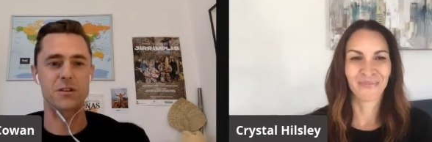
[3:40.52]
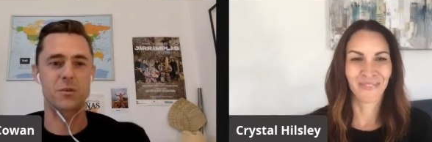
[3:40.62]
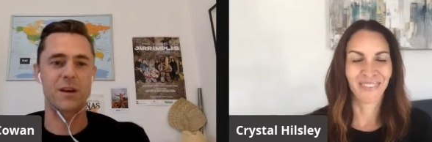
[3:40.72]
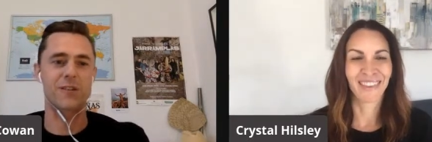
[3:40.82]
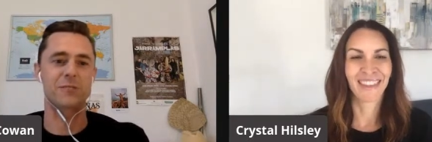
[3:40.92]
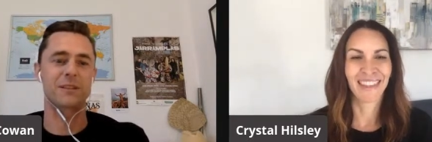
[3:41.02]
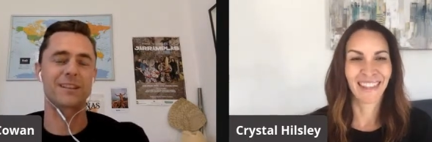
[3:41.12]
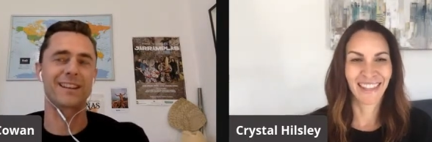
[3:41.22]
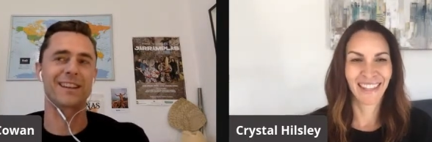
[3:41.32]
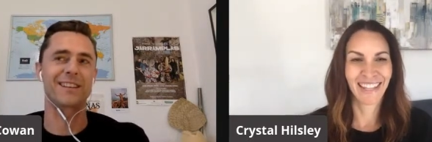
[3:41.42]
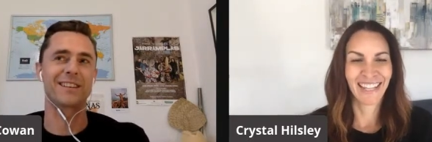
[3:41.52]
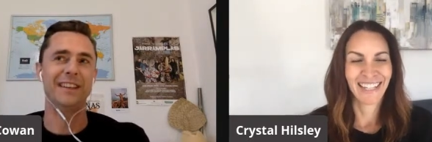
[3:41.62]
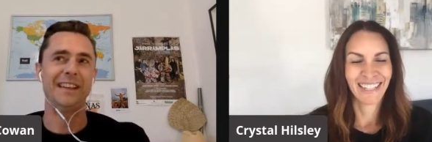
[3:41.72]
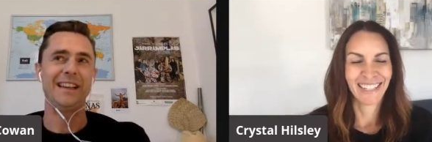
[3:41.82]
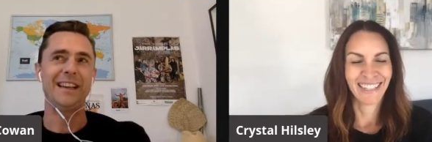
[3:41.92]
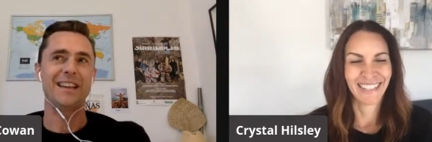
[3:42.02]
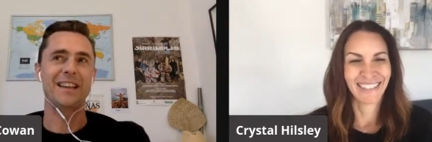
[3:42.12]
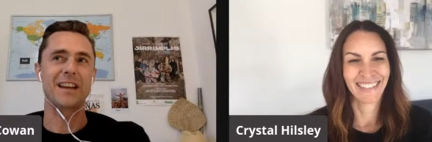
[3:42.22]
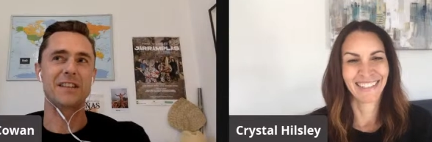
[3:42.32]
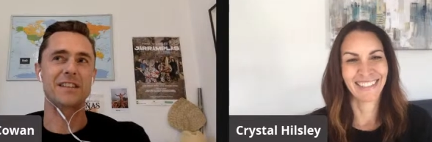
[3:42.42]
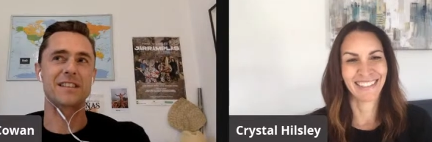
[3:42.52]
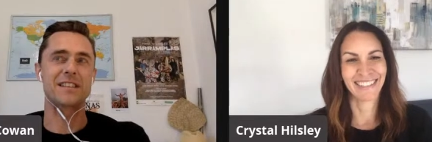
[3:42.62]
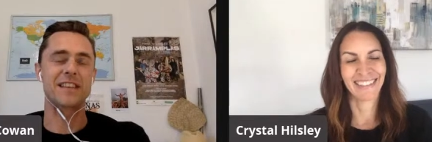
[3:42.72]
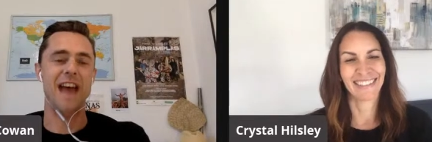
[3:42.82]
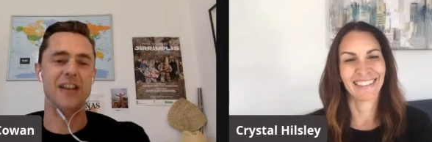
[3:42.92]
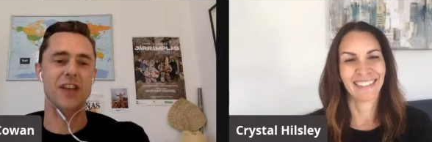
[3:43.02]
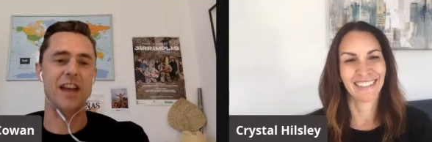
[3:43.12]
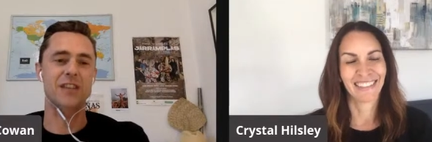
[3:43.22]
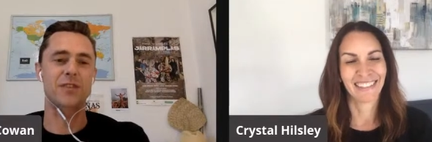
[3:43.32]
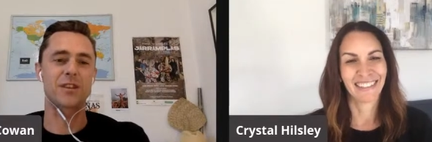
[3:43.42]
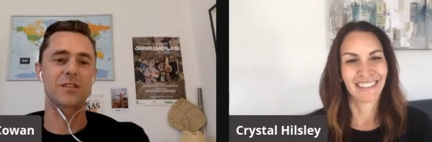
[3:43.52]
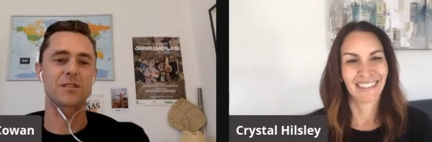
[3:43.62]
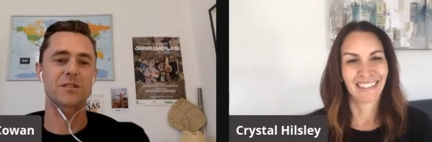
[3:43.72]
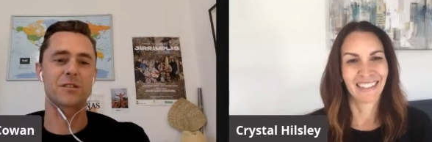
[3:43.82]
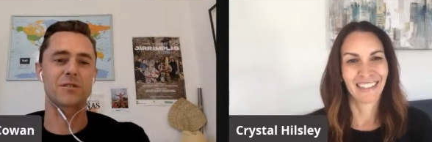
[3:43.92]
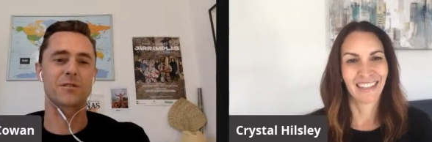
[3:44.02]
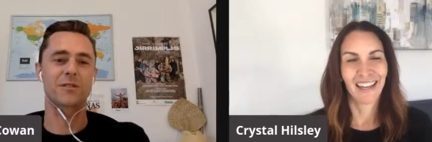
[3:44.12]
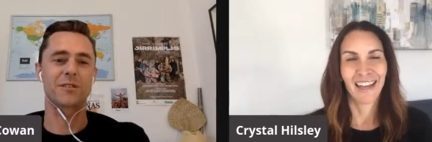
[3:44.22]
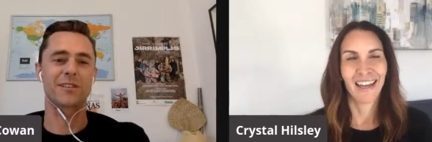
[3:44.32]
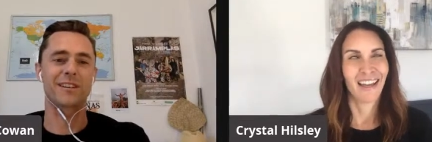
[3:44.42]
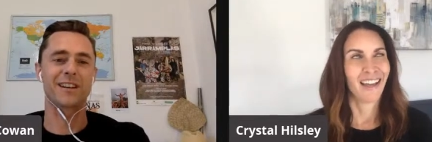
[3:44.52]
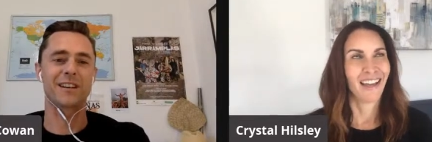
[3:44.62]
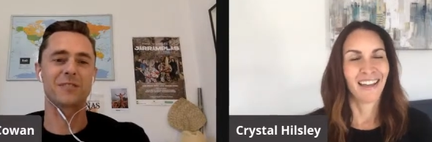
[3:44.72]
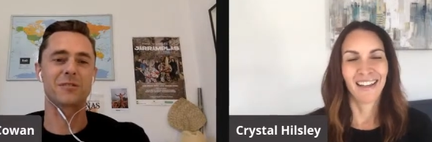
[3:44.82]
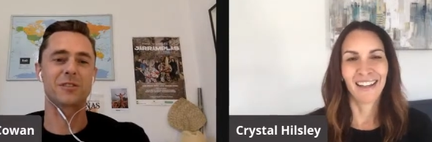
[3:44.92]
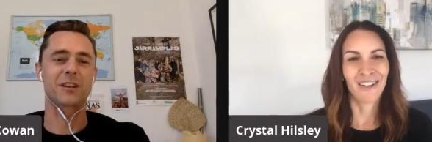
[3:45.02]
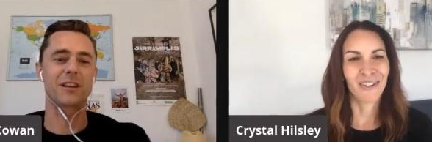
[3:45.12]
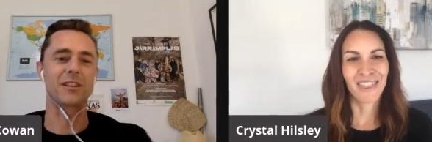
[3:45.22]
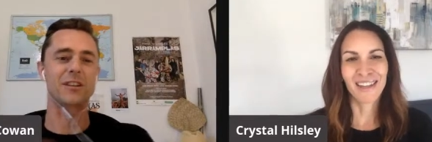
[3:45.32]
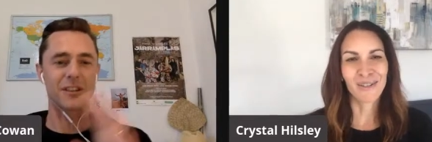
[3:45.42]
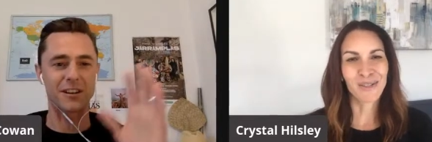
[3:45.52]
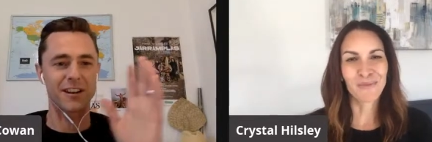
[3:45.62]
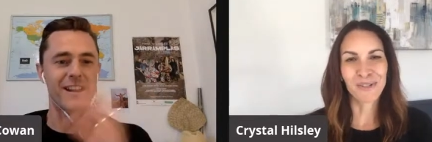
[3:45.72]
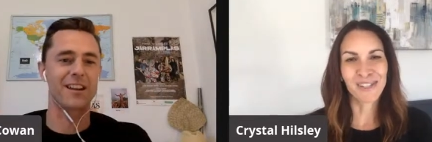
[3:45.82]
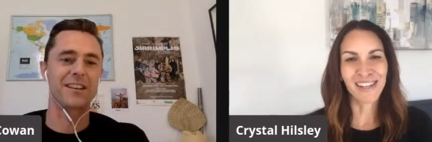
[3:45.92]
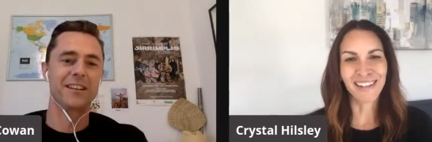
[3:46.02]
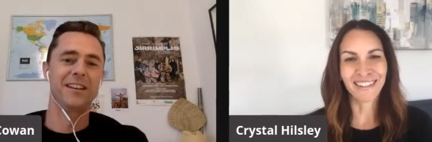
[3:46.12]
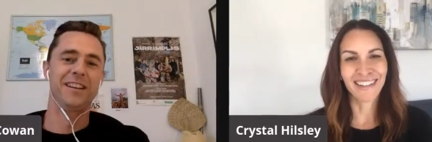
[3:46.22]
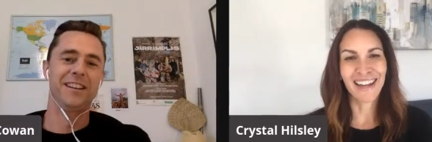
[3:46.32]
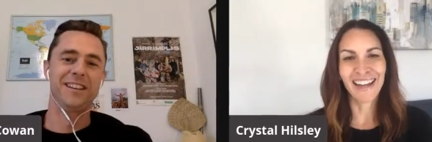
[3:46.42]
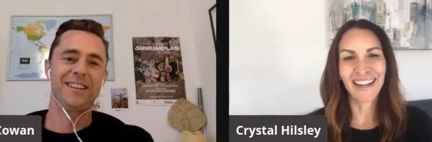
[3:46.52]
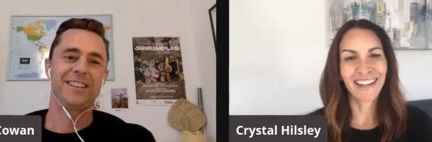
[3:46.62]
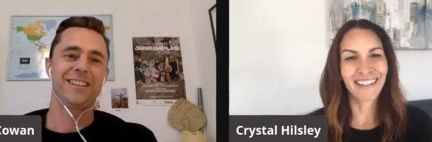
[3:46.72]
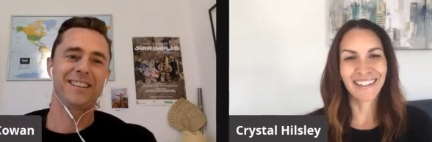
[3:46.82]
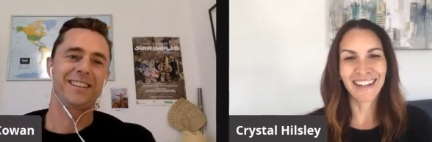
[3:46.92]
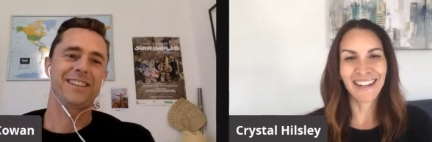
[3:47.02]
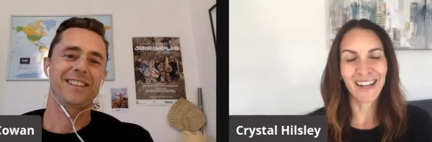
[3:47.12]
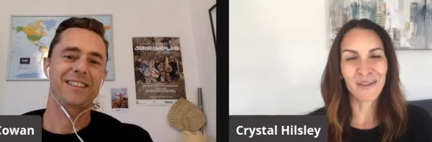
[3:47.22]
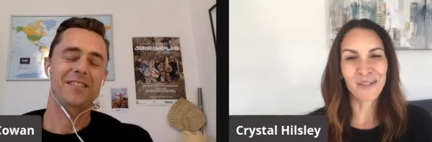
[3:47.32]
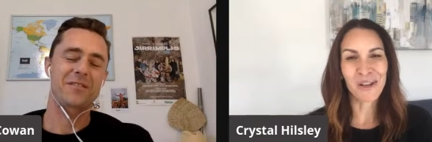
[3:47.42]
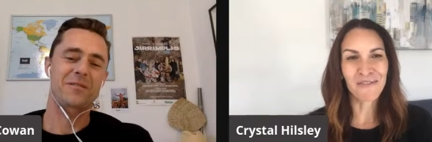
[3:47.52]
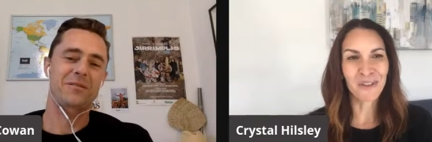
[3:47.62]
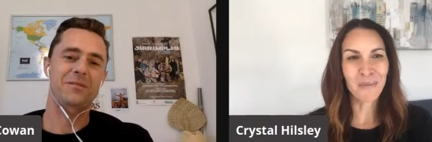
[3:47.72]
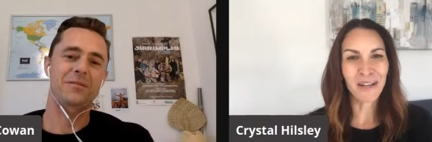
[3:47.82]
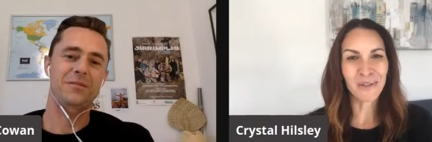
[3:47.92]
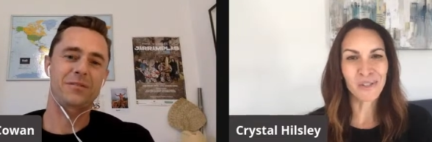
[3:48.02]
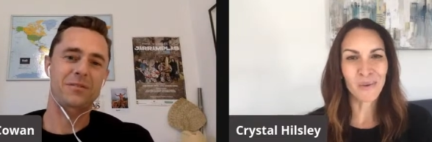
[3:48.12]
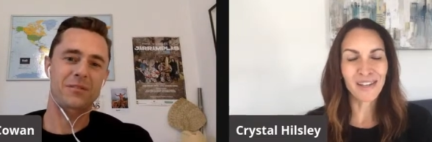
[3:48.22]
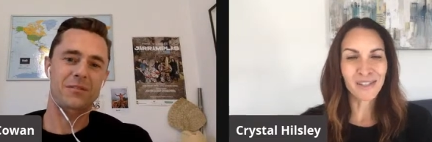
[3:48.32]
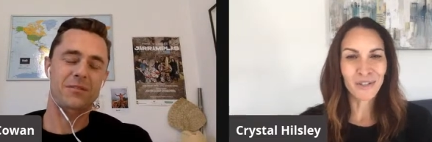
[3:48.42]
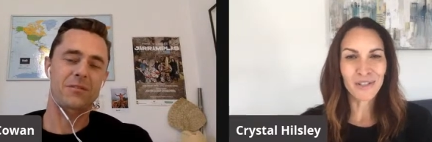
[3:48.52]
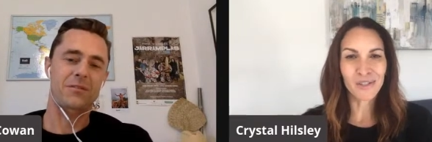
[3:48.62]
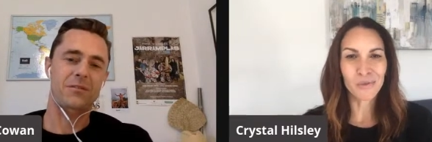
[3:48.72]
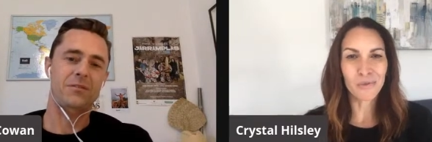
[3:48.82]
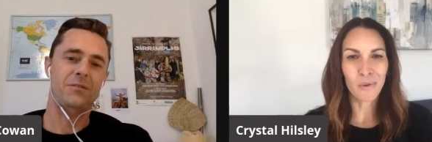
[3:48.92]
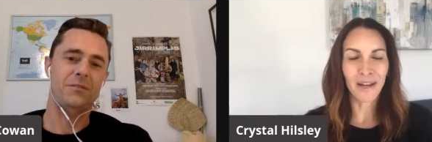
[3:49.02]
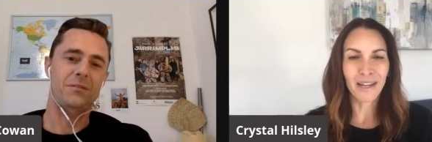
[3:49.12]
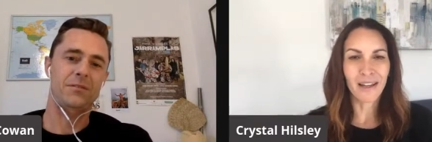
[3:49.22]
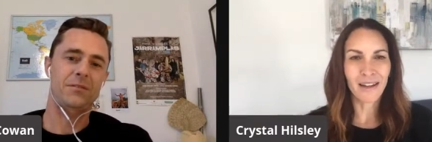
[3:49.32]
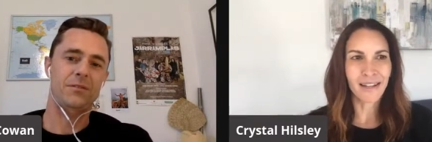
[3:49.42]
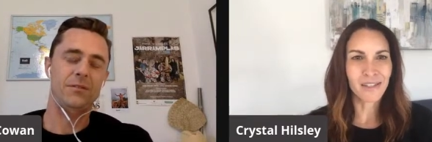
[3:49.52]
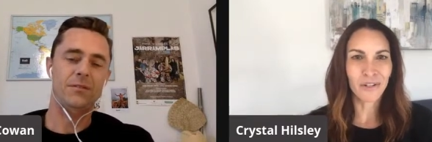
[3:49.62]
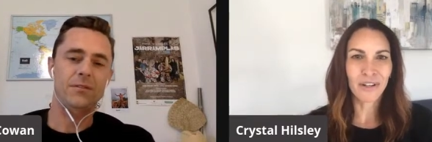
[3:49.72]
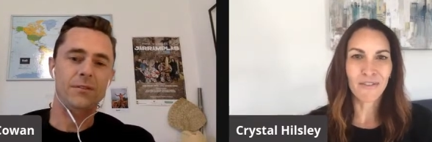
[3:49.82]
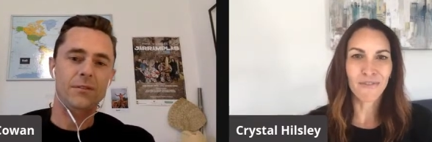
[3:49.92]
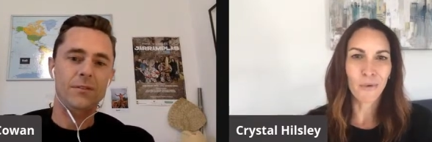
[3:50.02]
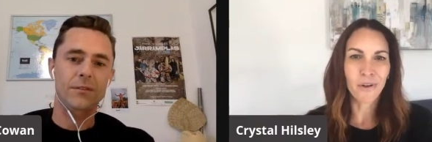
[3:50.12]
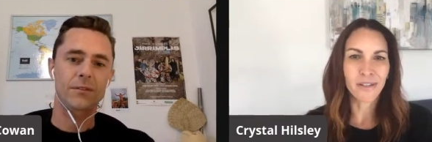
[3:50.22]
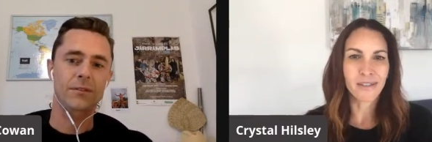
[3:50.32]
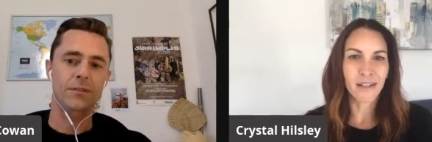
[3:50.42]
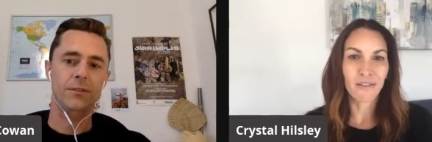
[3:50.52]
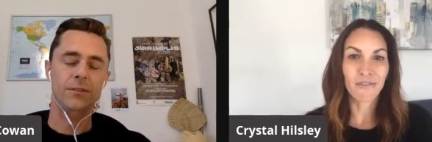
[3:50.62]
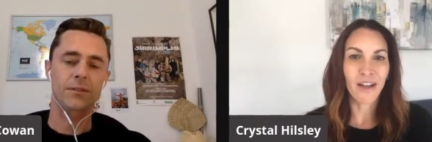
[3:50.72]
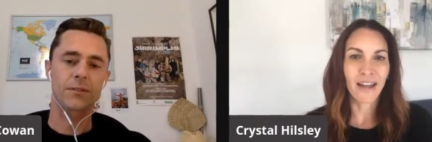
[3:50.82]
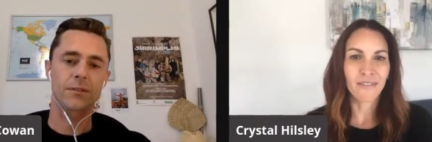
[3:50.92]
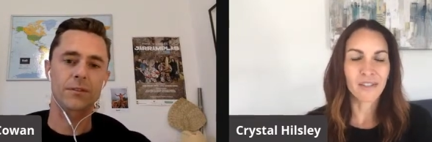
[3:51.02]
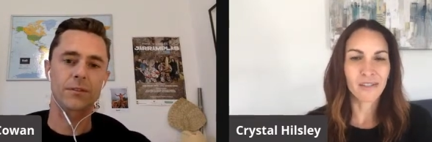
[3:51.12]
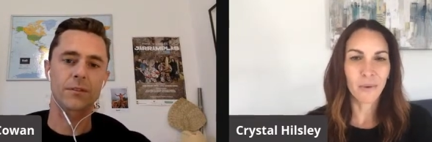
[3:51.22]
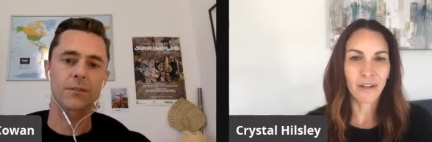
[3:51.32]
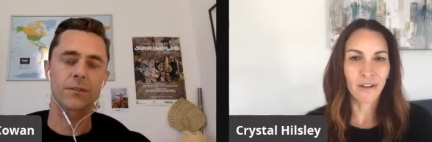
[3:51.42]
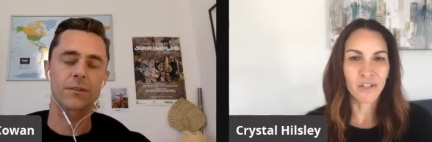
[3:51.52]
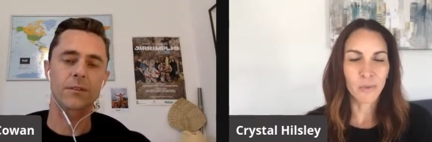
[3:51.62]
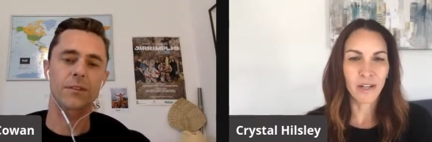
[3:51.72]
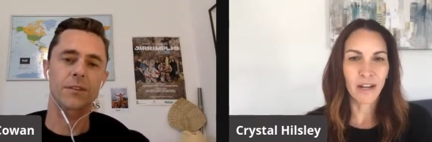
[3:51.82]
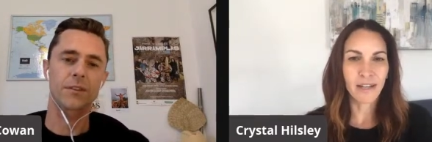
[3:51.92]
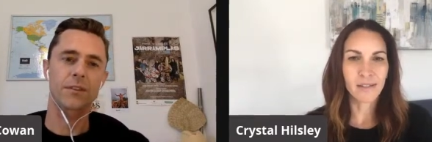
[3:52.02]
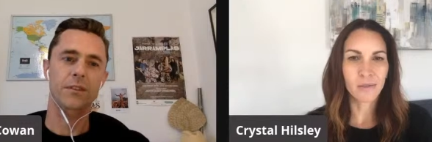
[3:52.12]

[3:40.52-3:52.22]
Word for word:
Speaker 1: there as well. I mean, then you know, did did that change for you? Just sort of you know you oh a thousand percent
Speaker 2: i yeah i was off on my own so i started school quite young i started at four instead of five and so i graduated high